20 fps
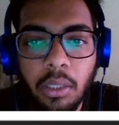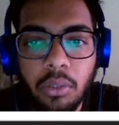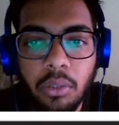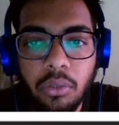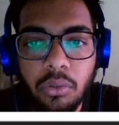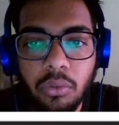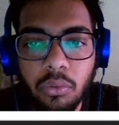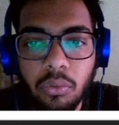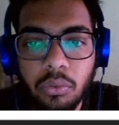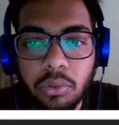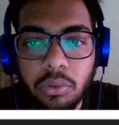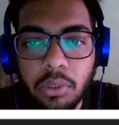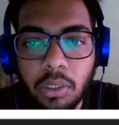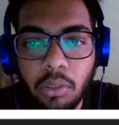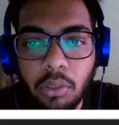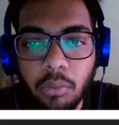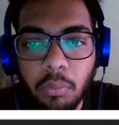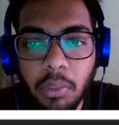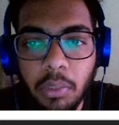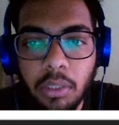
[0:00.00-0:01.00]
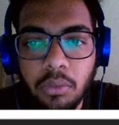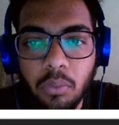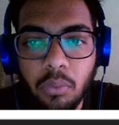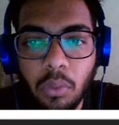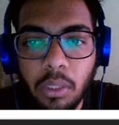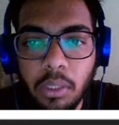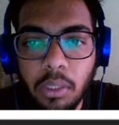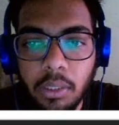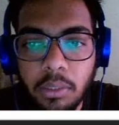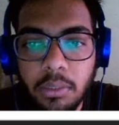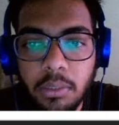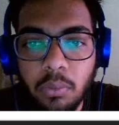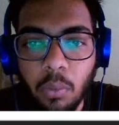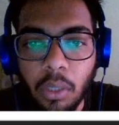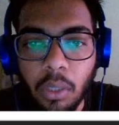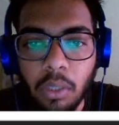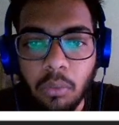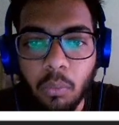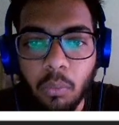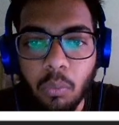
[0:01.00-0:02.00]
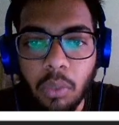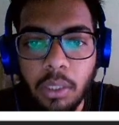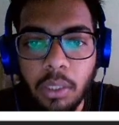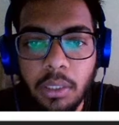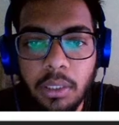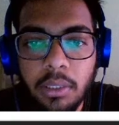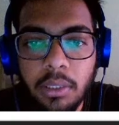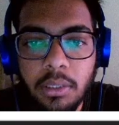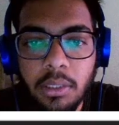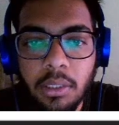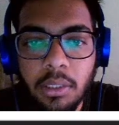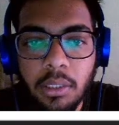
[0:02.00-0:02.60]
So 0 plus 1 is 1. 1 is